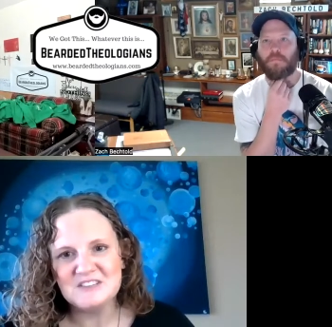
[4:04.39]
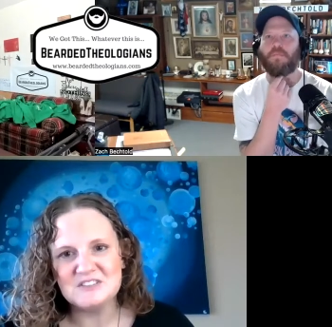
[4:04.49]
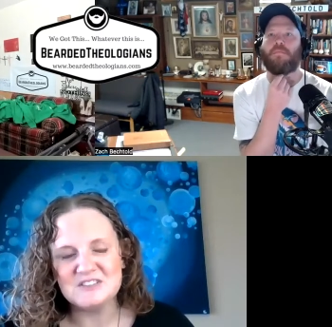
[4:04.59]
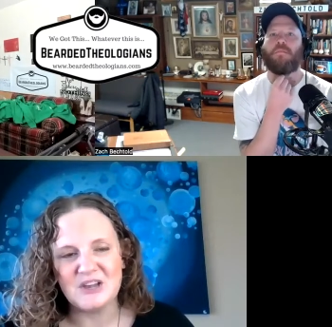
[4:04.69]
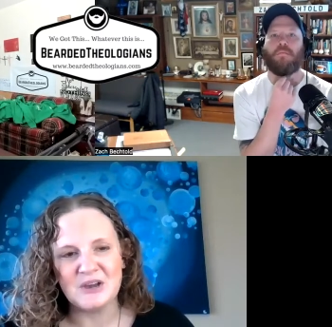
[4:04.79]

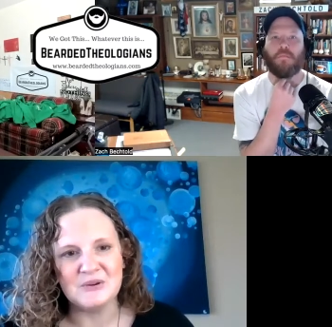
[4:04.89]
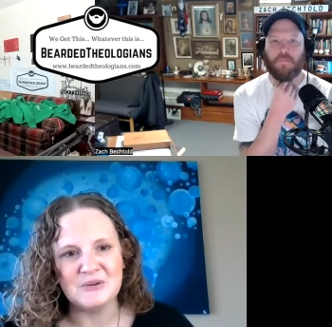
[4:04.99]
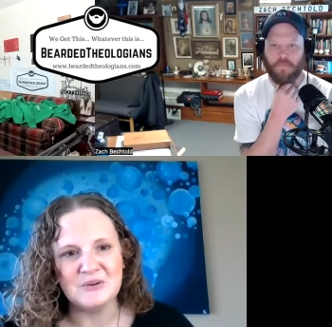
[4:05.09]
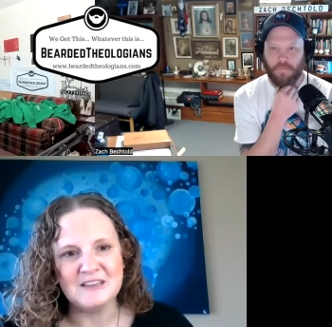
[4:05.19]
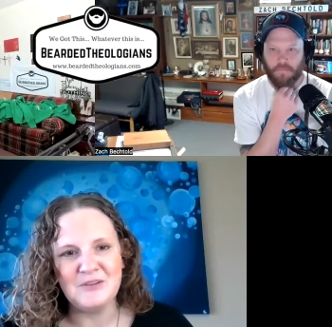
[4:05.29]

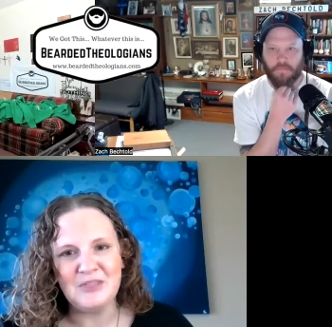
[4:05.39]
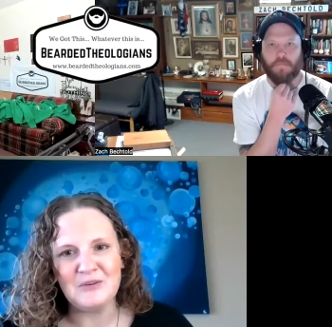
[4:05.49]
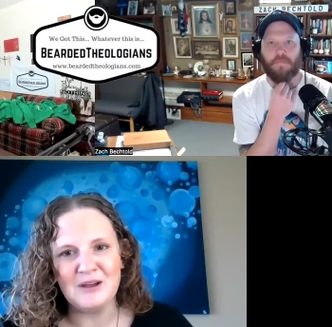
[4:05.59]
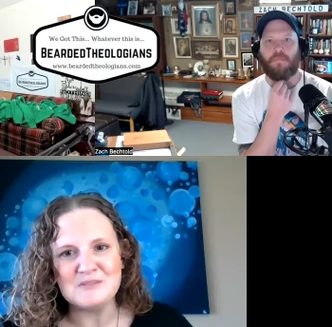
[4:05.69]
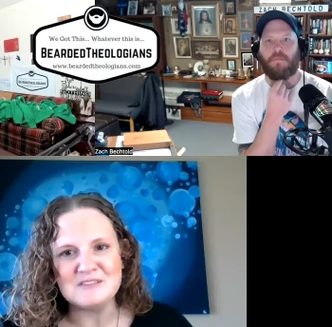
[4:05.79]
Speaker 1: So even
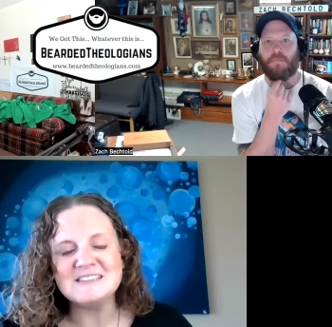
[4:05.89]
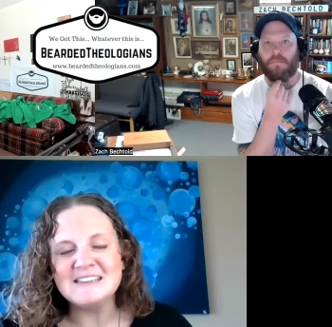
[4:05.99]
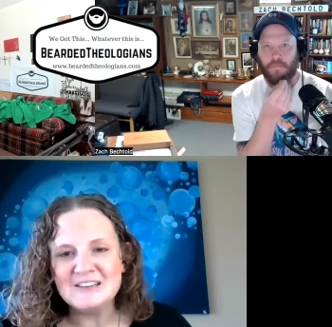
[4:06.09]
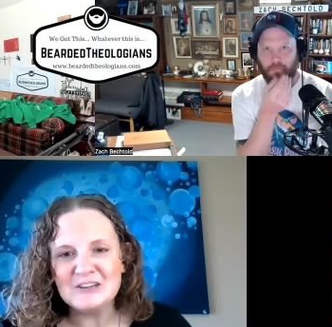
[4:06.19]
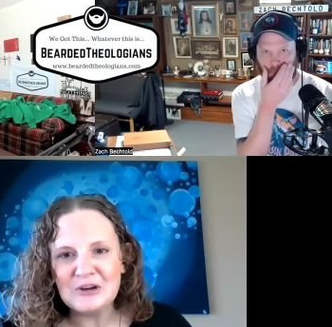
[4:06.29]
though I'm a
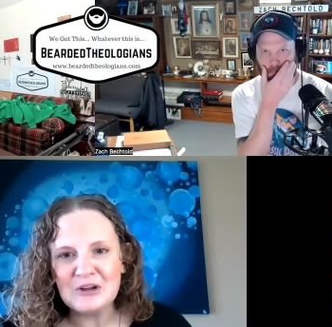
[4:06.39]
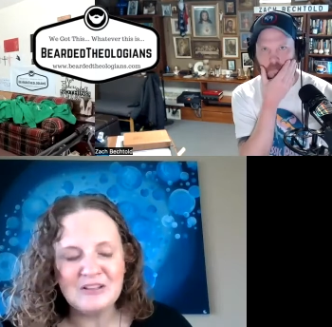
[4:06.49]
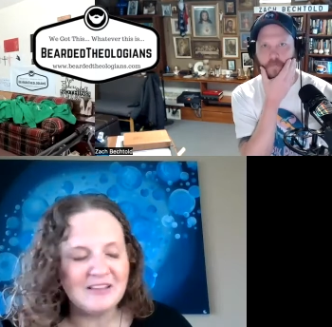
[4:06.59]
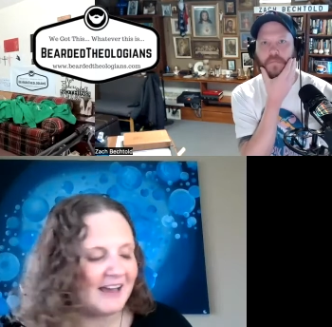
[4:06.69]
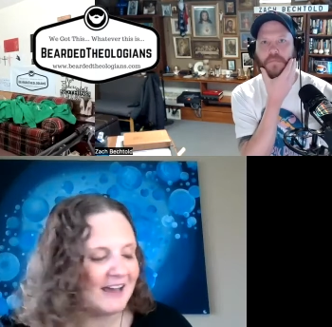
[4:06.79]
city
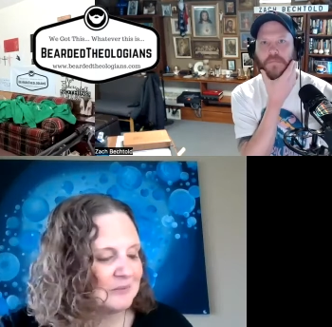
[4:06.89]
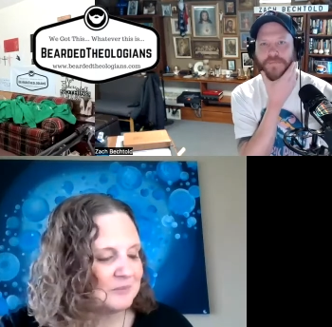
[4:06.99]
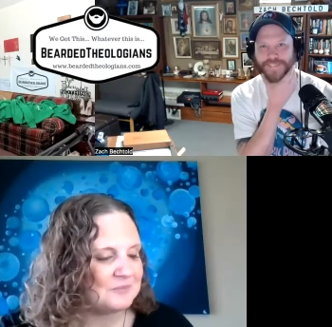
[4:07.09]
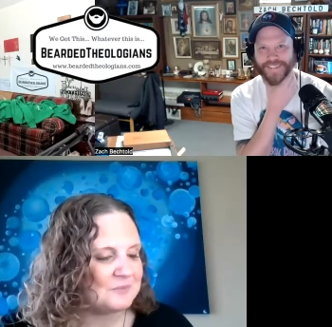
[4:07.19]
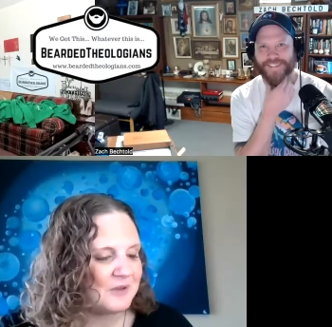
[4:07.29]
girl,
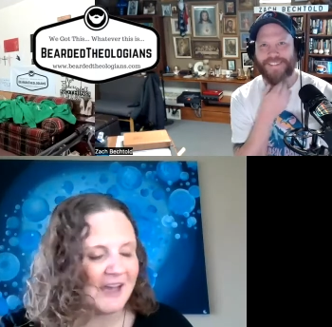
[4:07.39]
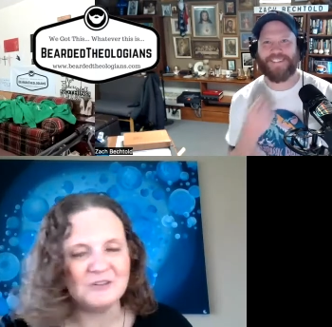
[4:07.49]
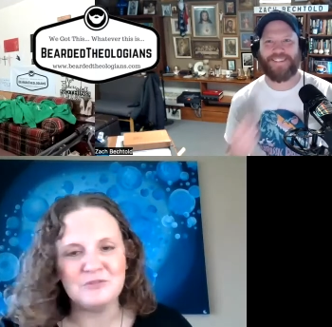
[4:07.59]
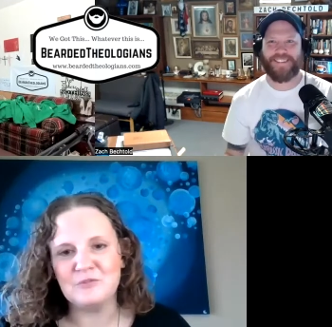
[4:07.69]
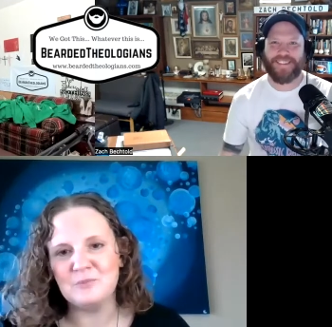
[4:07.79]
um, kind
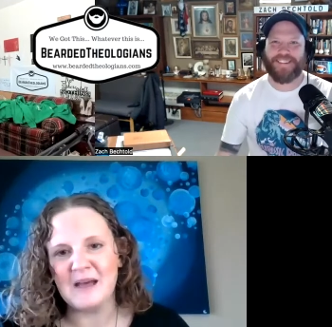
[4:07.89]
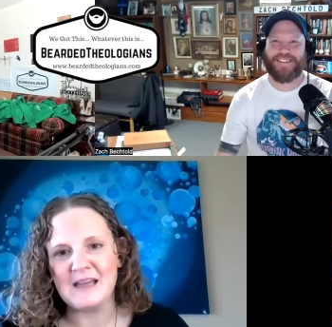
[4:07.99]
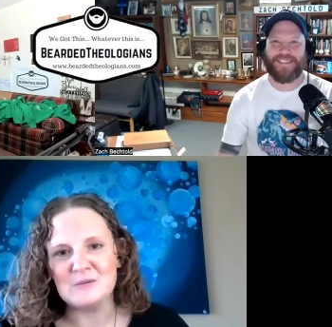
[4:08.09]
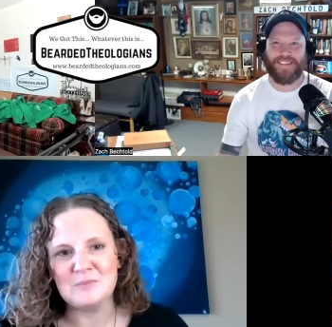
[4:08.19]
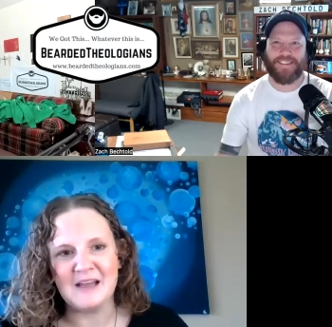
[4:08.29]
of
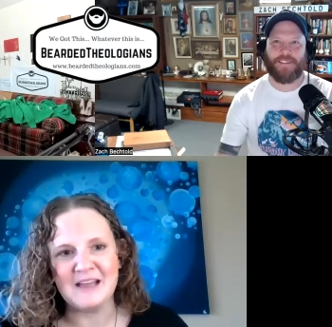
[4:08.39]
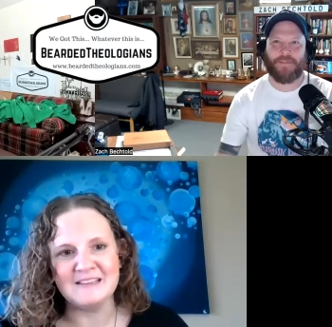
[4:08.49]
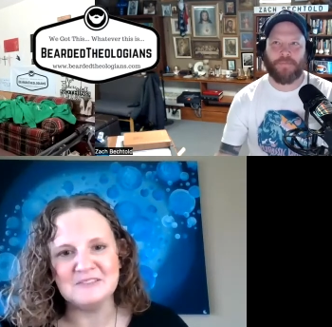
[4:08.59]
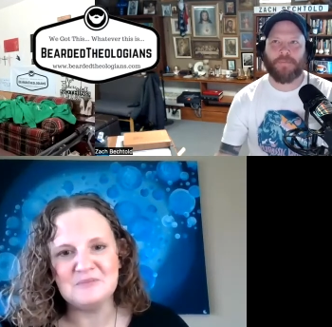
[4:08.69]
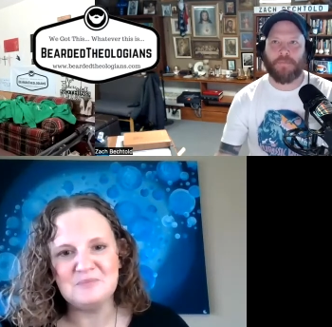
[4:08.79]
by
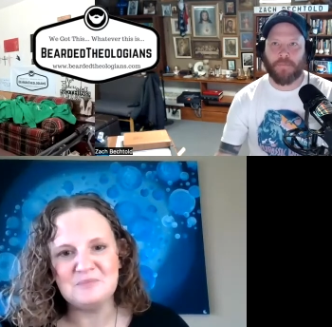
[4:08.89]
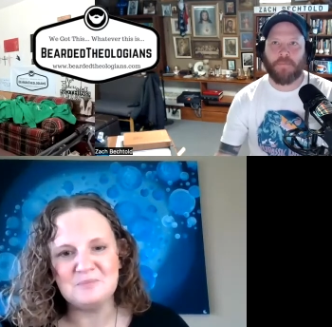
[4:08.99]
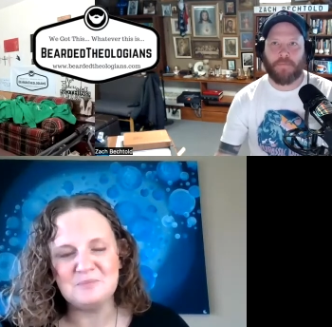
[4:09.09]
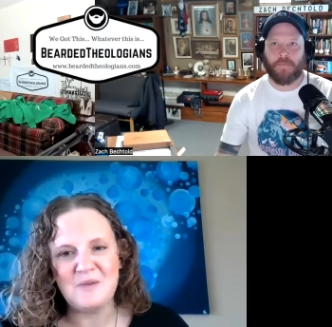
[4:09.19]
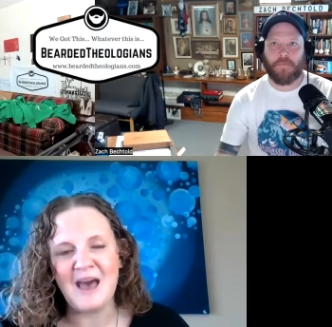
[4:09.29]
by
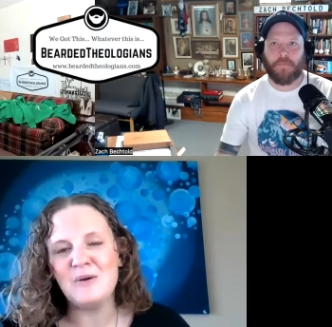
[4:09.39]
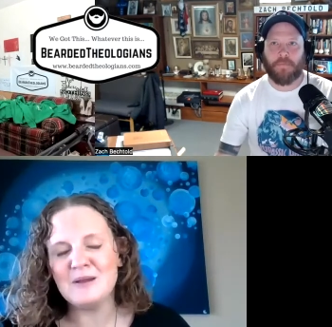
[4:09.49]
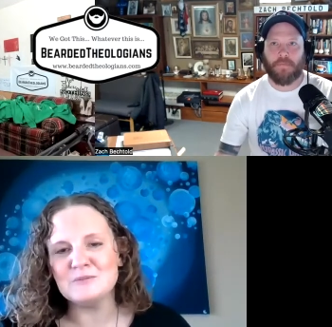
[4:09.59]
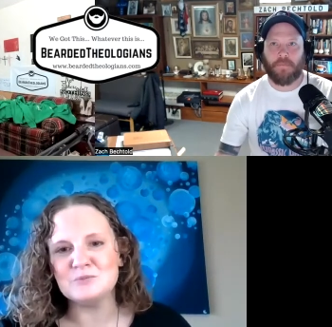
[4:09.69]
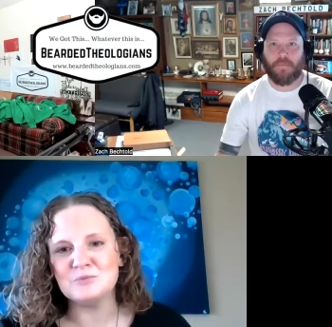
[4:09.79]
how
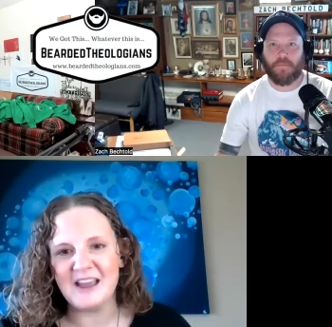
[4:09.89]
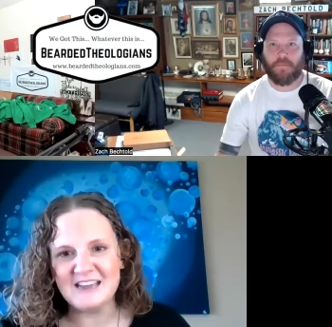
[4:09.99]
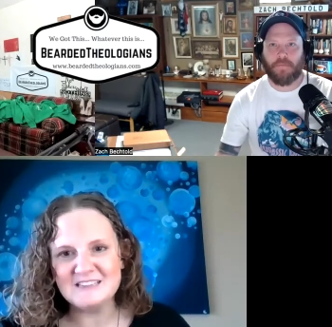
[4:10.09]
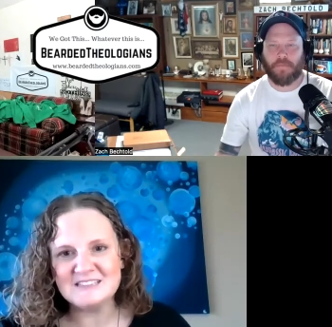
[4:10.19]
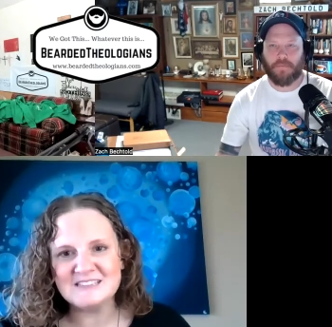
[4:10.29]
I was
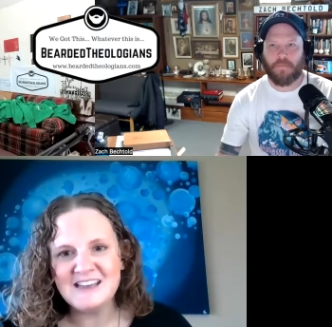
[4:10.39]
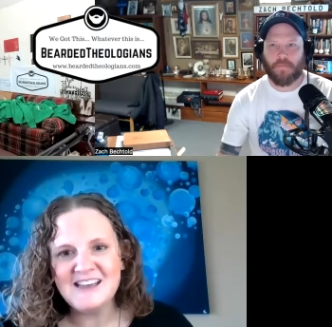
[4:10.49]
raised,